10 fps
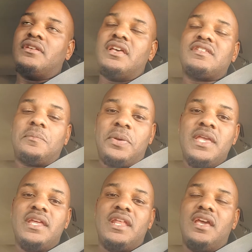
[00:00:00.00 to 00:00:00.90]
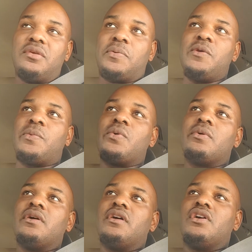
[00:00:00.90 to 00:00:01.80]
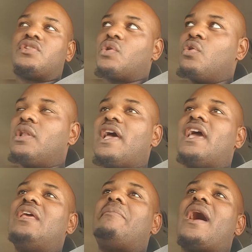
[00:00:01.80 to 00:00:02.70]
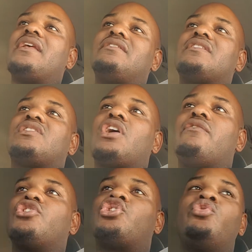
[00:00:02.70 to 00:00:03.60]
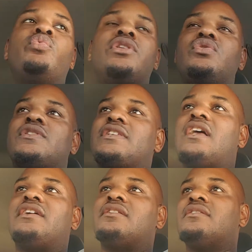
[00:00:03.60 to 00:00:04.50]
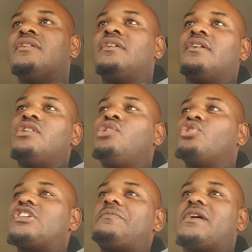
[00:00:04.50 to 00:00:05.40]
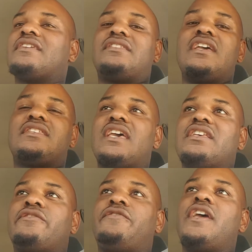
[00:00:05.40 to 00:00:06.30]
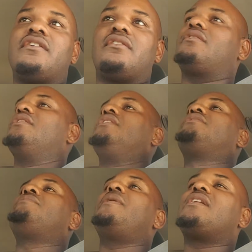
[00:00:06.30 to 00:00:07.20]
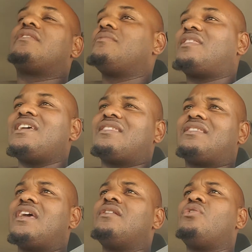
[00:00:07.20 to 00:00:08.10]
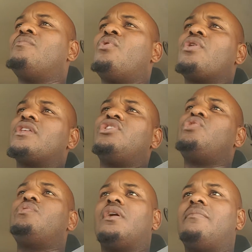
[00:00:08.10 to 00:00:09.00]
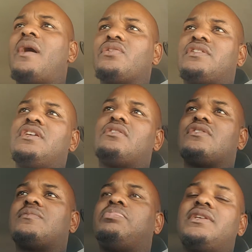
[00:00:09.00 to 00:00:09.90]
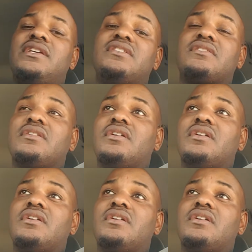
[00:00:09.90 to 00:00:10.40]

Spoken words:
It's opinionated, people. So don't let anybody discourage you when you're selling, just because they say it's fake, to make them think that they know more than you about sneakers. Please,